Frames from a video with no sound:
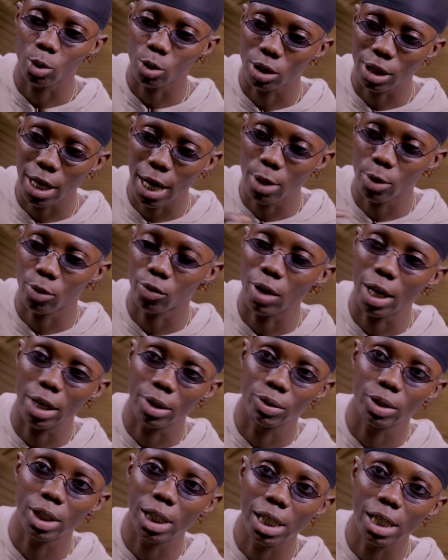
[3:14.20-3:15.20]
those kind of
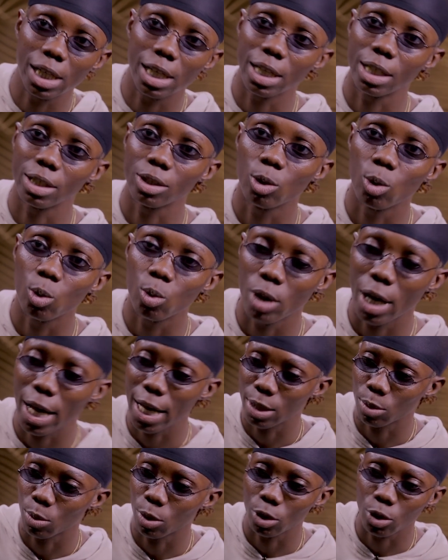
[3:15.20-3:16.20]
like really cool
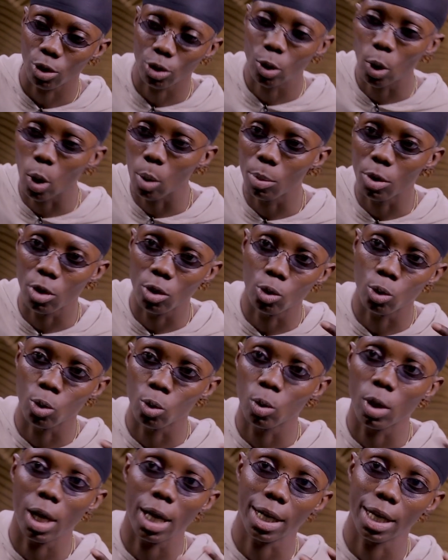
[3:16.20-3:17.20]
lines were just coming
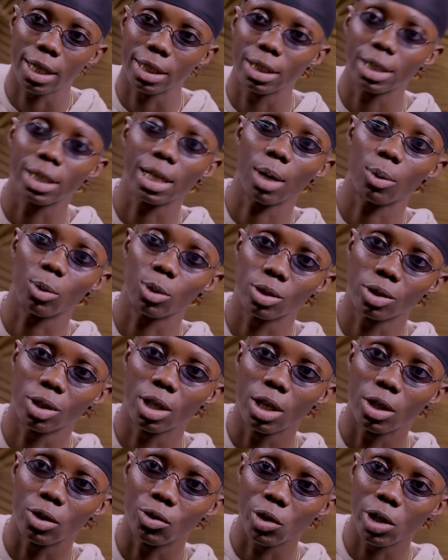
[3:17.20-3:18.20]
through. Like I think I was
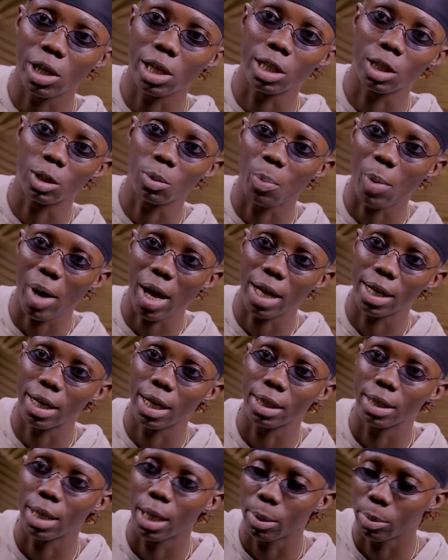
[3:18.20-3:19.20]
really inspired
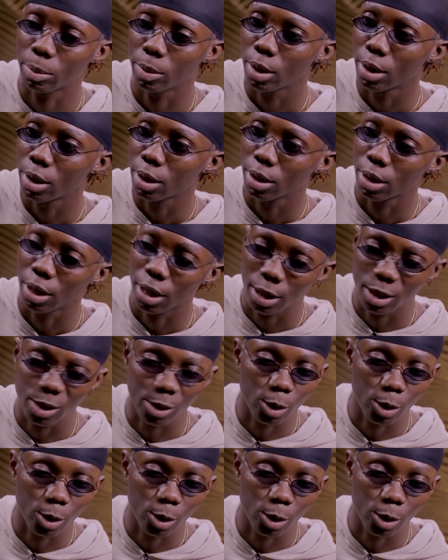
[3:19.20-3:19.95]
at that time and